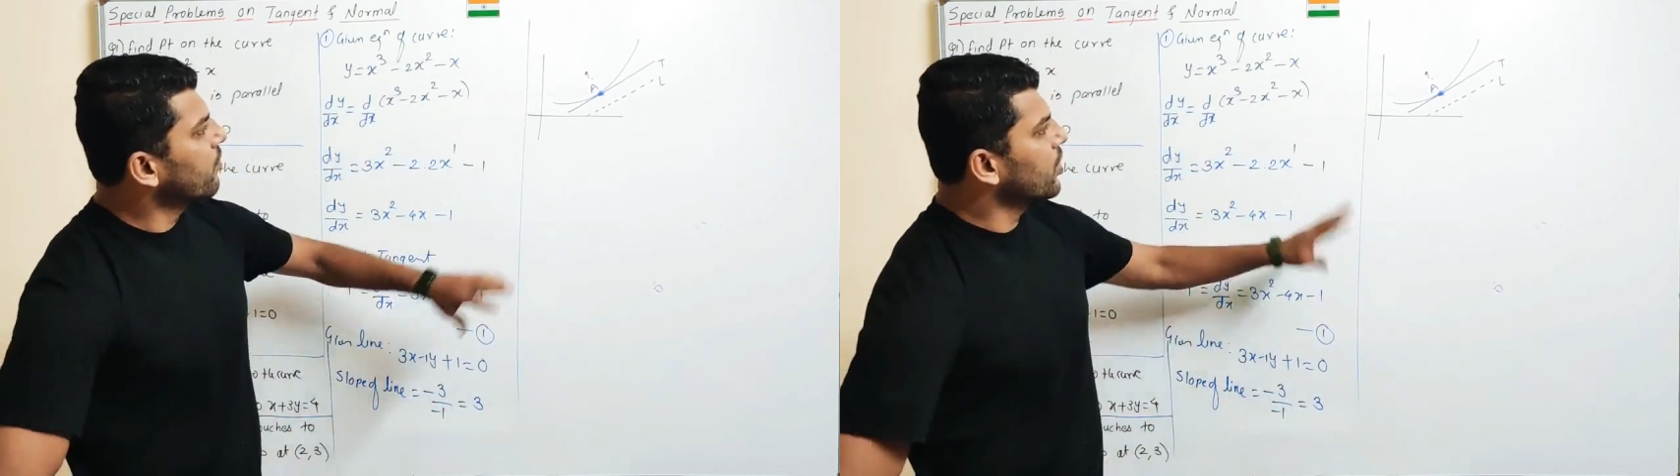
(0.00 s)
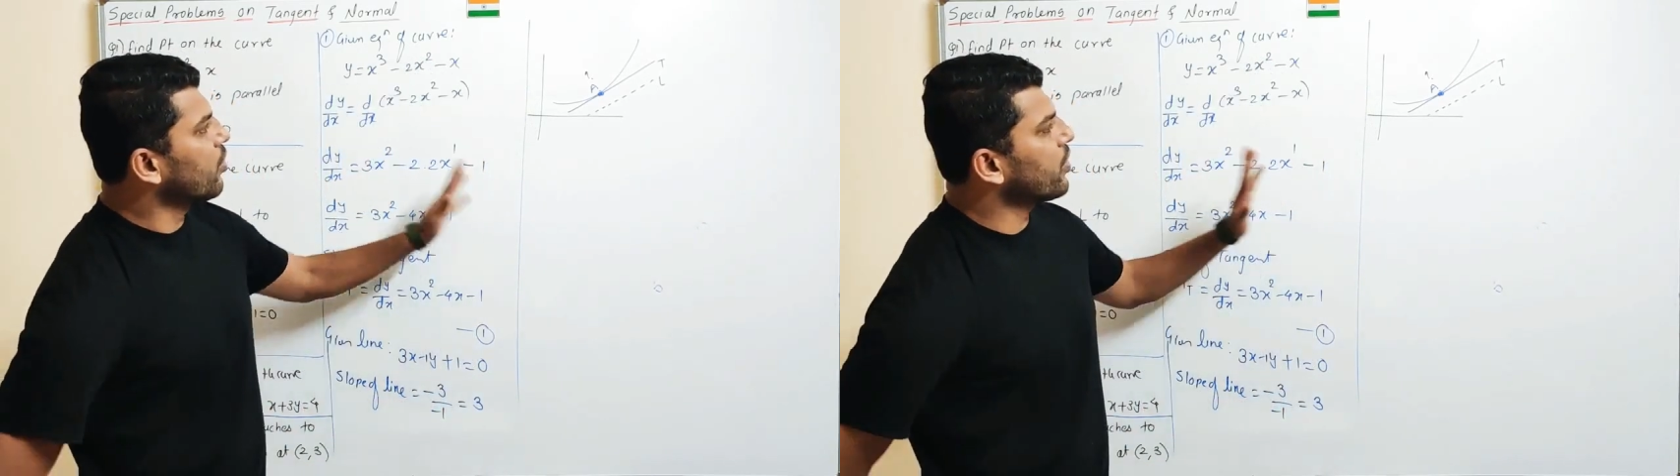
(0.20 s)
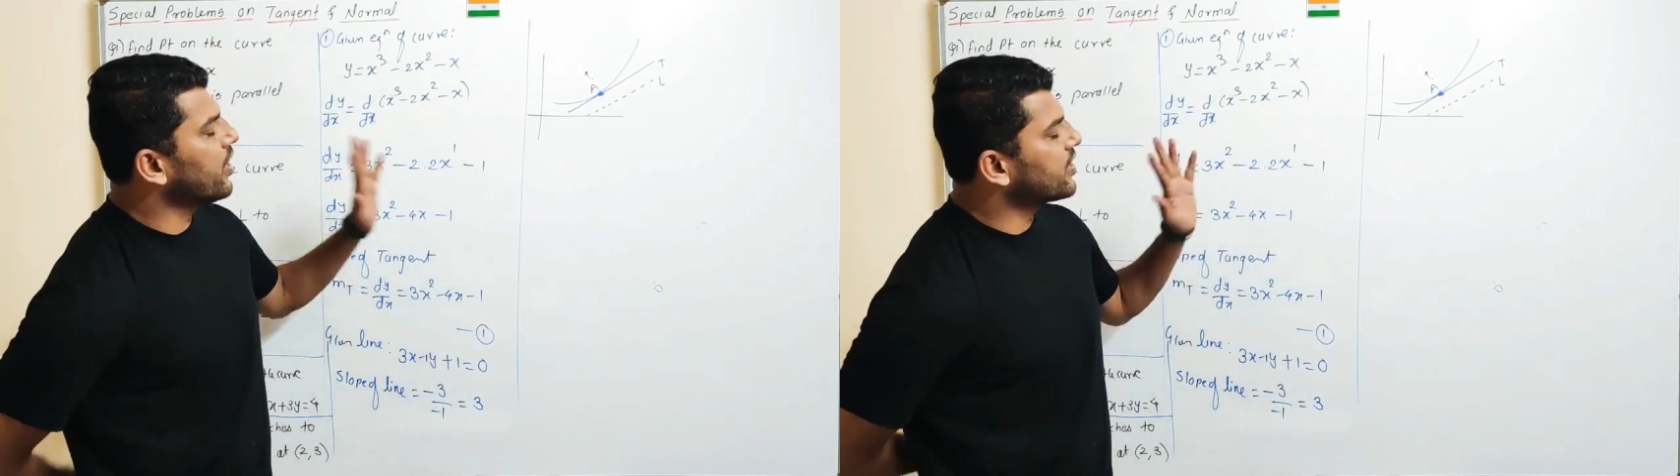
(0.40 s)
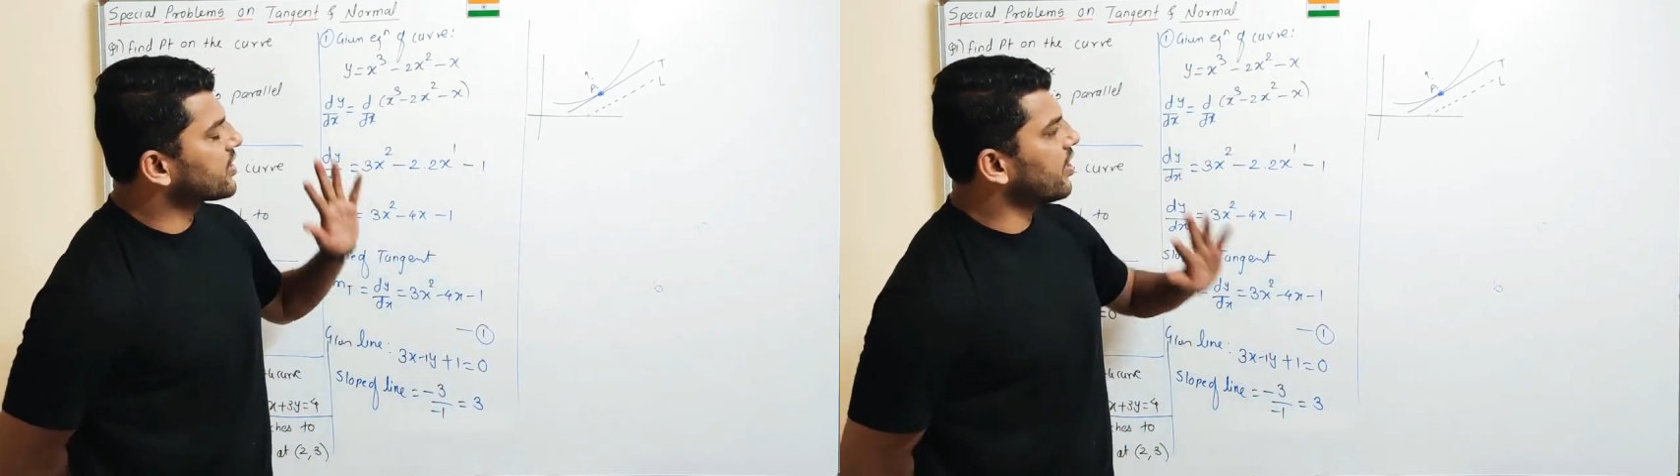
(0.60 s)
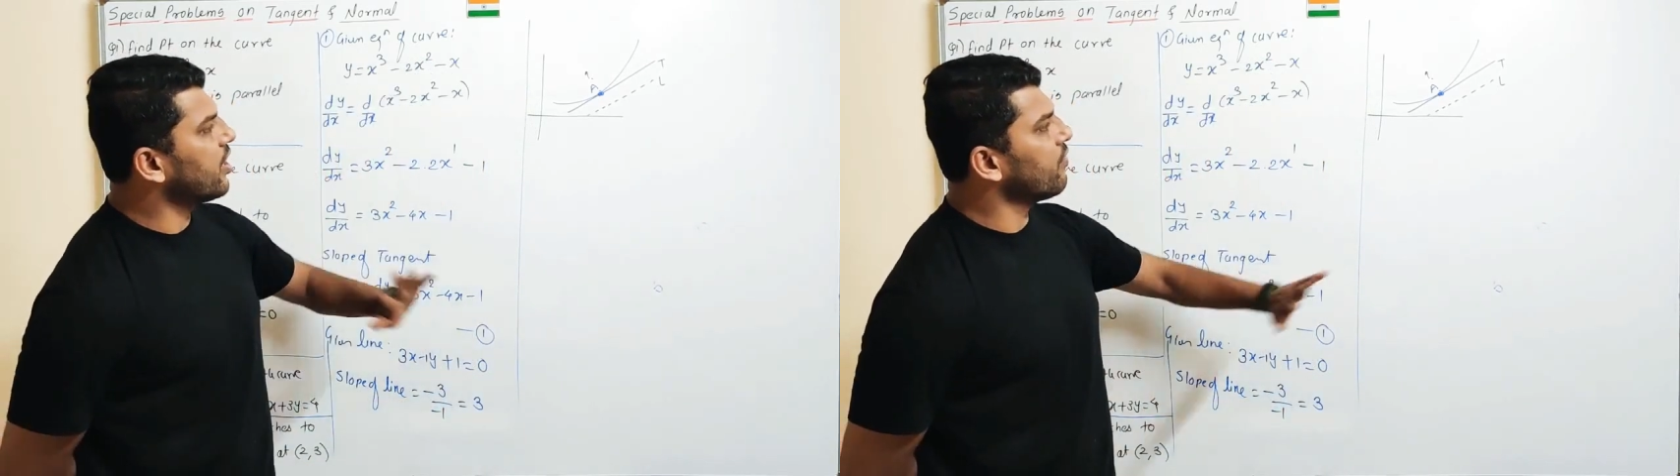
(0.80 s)
without any
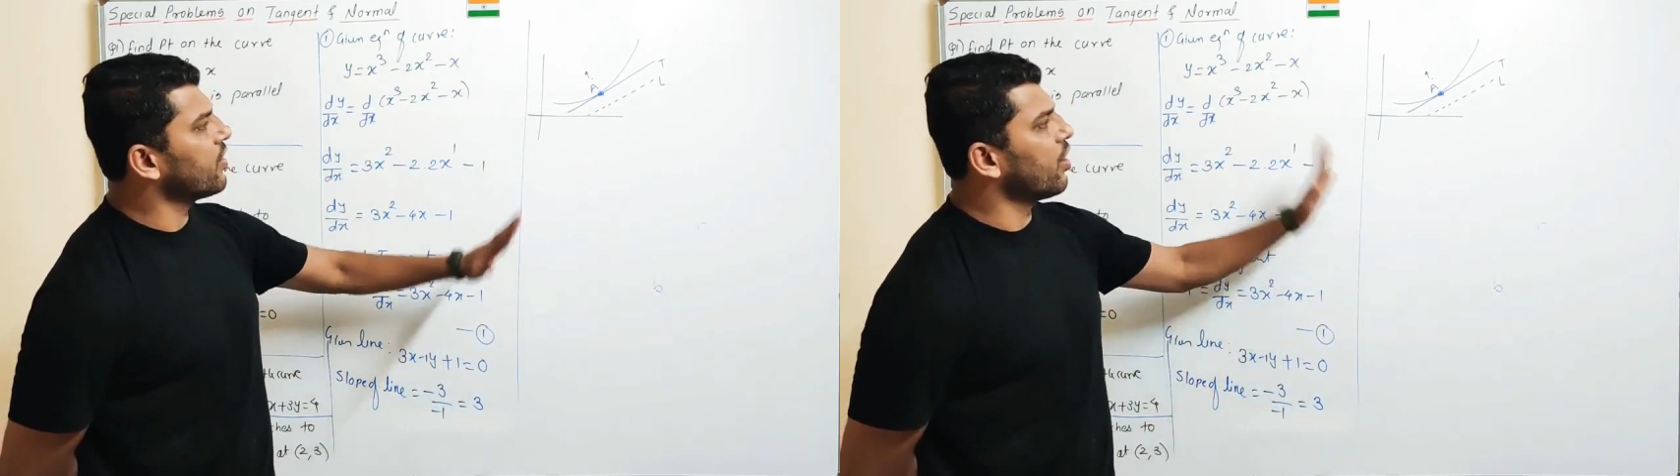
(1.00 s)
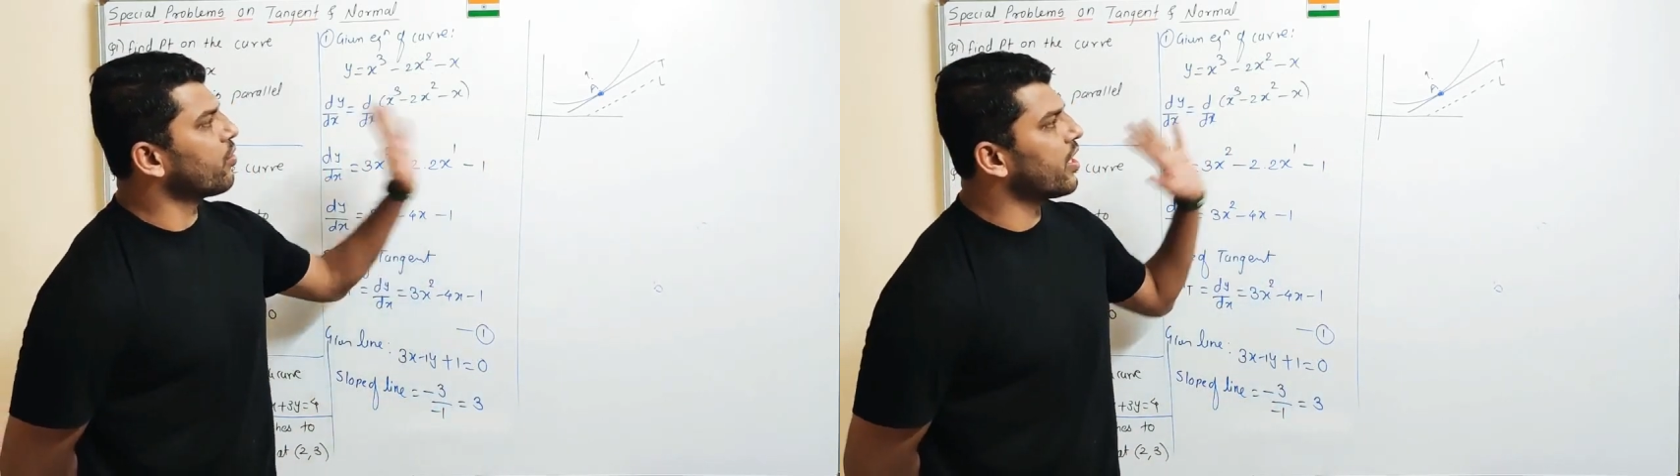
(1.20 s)
scale, without